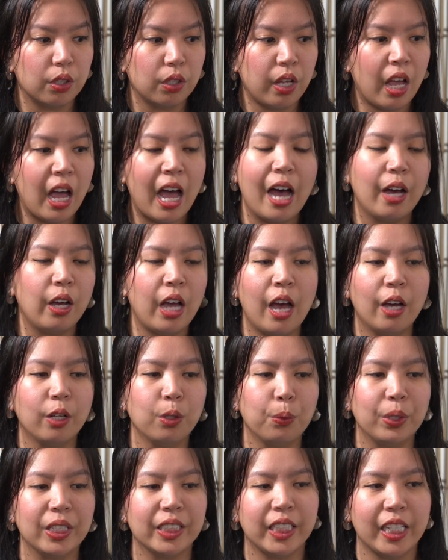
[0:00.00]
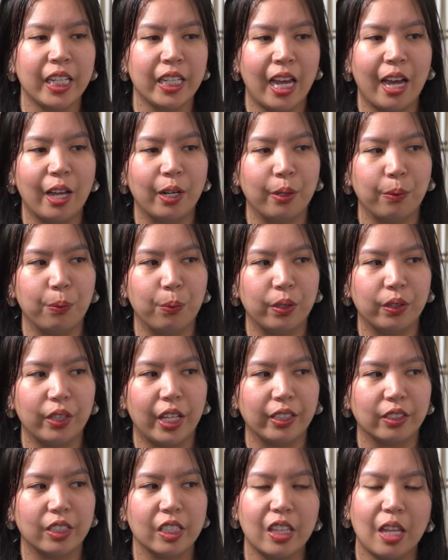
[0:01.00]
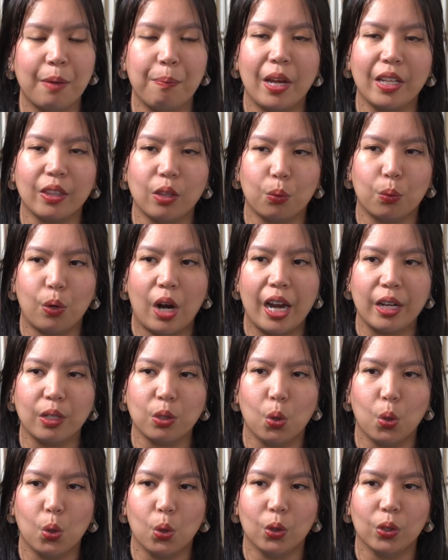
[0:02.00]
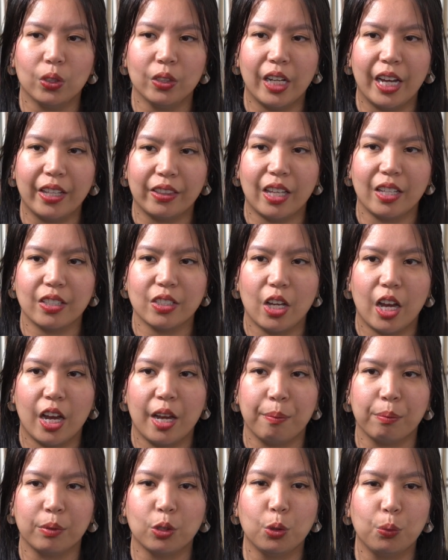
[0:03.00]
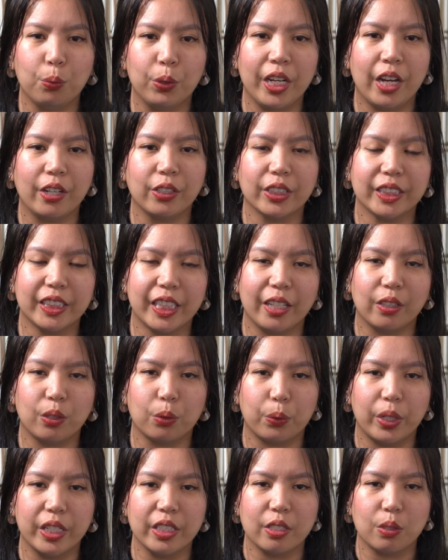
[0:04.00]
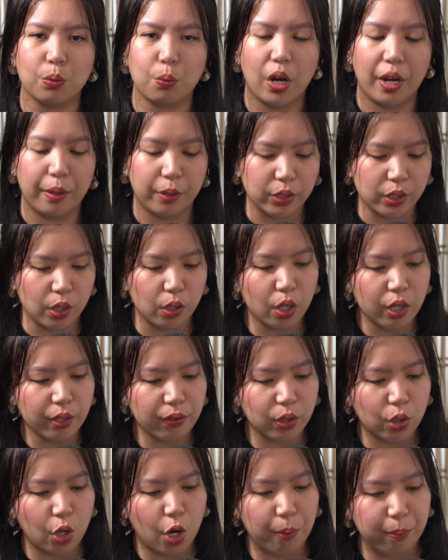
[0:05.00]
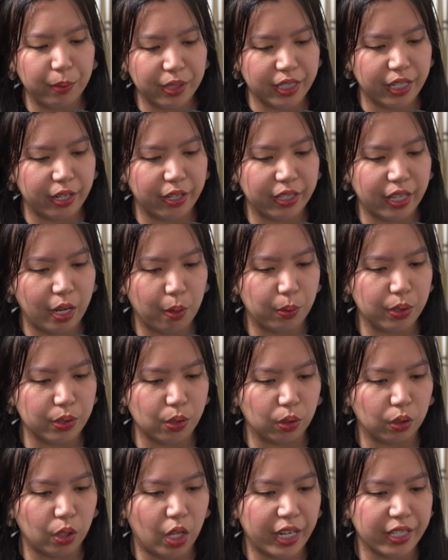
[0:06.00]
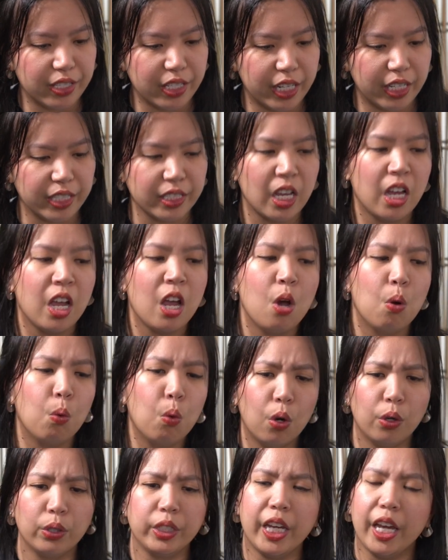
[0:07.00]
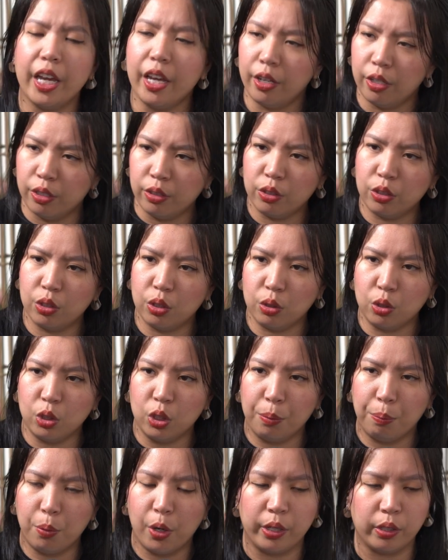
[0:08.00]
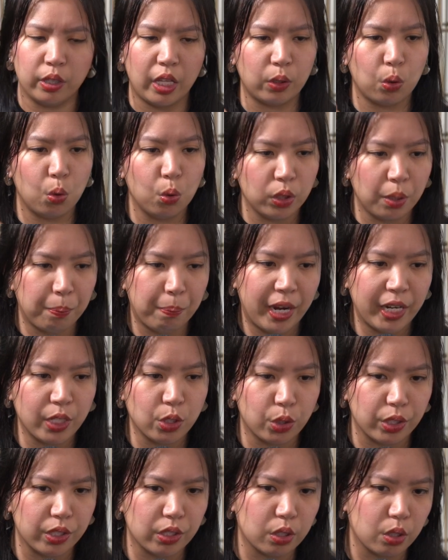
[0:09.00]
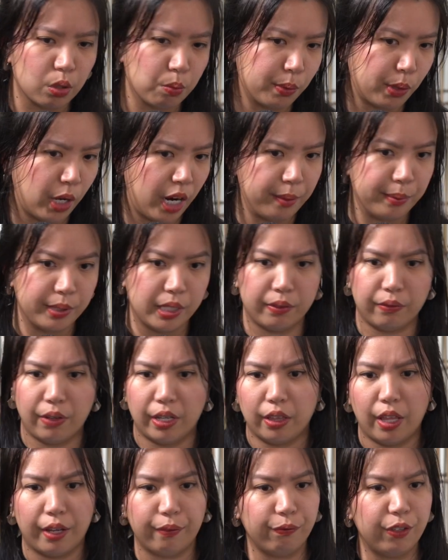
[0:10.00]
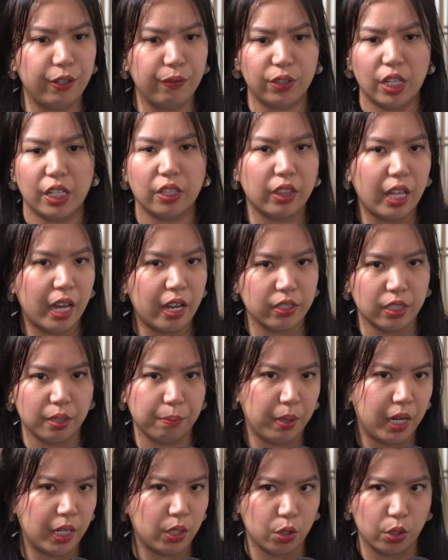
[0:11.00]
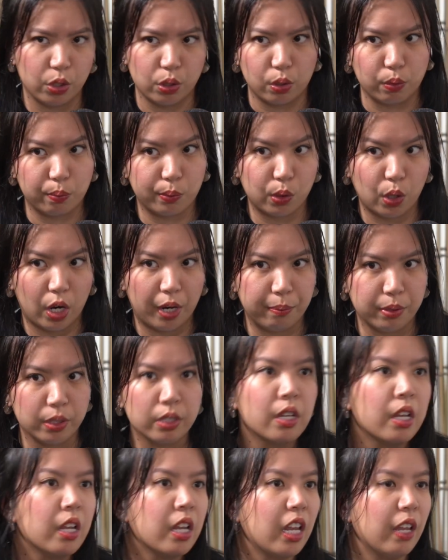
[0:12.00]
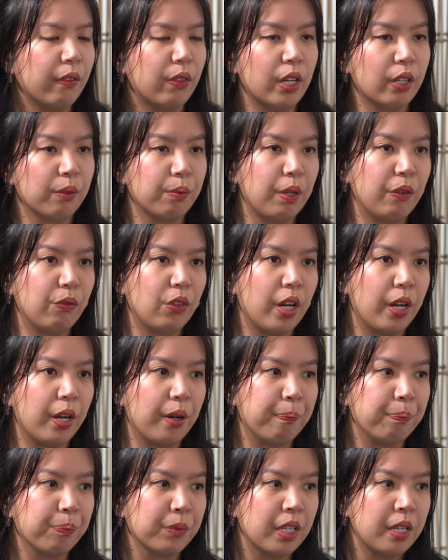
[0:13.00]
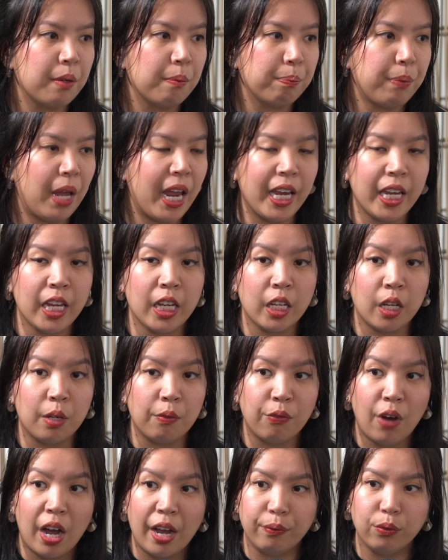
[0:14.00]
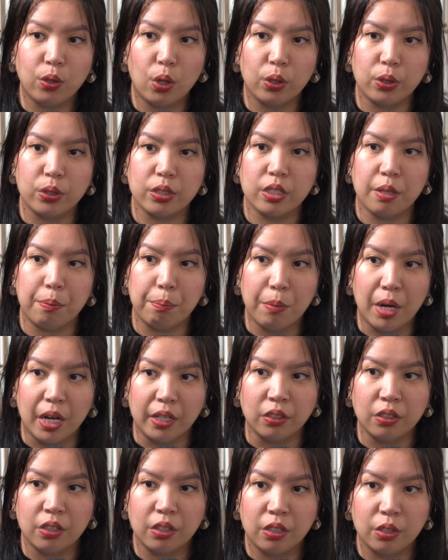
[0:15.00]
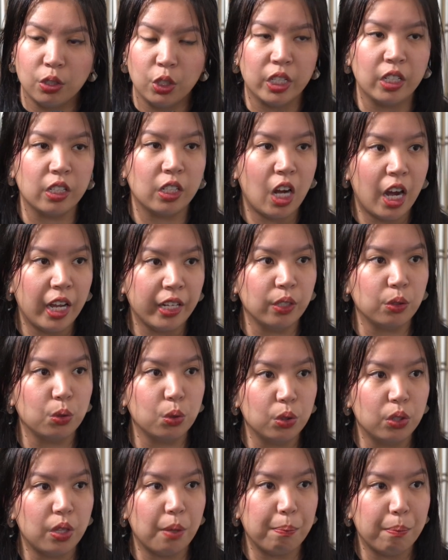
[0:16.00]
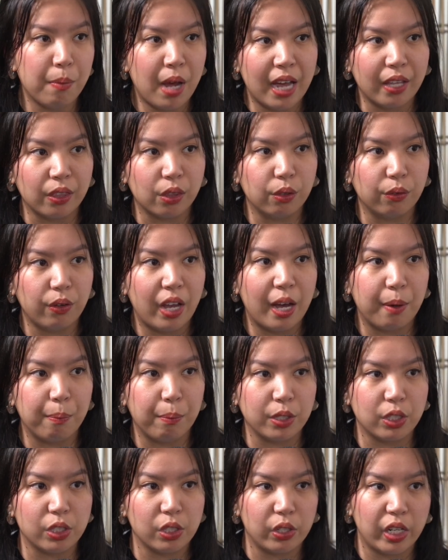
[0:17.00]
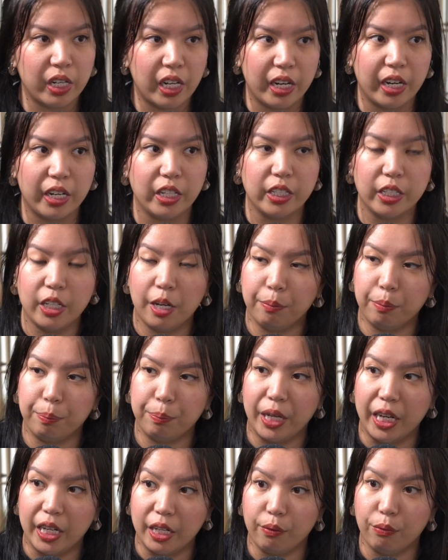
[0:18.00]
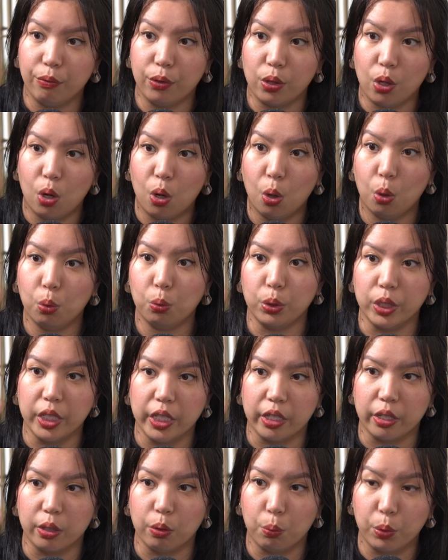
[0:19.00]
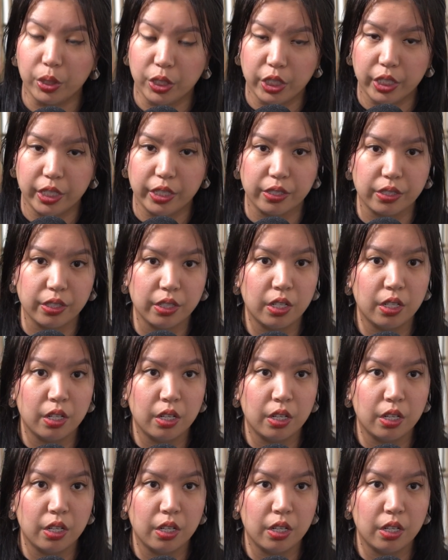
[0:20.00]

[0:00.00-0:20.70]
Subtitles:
how do we see, did they make the right call at that time? Could we understand the reasons why? Because a lot of the commentary that was online saying is, well, yeah, to your point, like all the Patreon subscribers, they've had like 15,000 Patreon subscribers. If they're paying $5 a month, you can kind of do the math of how much they're ending up getting for the whole year, which is